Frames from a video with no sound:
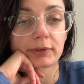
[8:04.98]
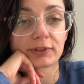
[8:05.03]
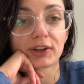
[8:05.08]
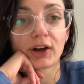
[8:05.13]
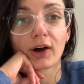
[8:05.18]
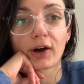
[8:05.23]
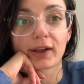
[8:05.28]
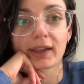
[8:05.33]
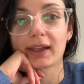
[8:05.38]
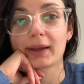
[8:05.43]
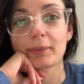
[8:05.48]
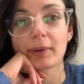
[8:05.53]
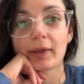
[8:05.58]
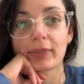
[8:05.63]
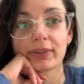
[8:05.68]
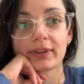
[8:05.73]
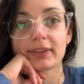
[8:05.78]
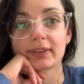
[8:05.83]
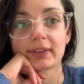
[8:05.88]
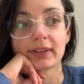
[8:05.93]
talking about
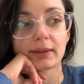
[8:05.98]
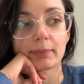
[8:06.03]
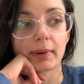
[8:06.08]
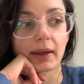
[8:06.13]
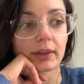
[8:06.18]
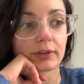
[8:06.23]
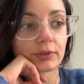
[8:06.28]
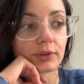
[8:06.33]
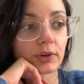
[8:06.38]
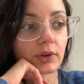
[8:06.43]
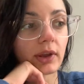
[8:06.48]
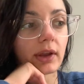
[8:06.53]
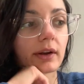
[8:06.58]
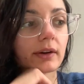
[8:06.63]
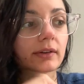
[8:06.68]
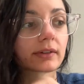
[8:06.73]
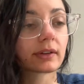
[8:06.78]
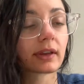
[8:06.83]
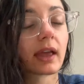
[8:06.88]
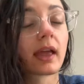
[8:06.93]
this in the past few
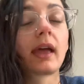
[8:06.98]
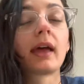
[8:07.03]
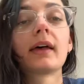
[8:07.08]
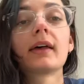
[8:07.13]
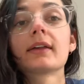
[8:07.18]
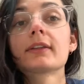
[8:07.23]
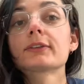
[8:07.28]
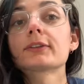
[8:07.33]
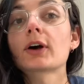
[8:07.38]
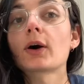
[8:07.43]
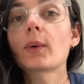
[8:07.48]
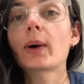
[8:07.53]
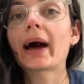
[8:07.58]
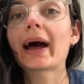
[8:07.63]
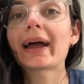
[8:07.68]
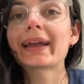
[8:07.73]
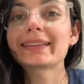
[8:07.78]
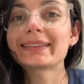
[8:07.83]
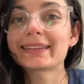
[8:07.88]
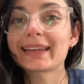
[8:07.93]
years, so
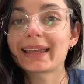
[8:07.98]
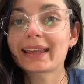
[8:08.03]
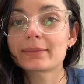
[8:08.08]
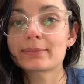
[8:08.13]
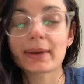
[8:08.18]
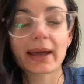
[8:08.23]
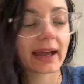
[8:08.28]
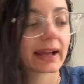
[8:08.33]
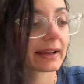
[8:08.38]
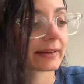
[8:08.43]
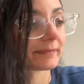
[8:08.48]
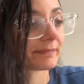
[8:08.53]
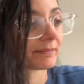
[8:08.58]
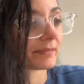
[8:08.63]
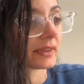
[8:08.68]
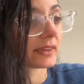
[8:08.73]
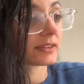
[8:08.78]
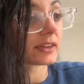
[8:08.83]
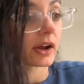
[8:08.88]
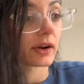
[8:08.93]
I take it back.
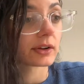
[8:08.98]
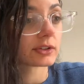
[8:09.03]
Sorry,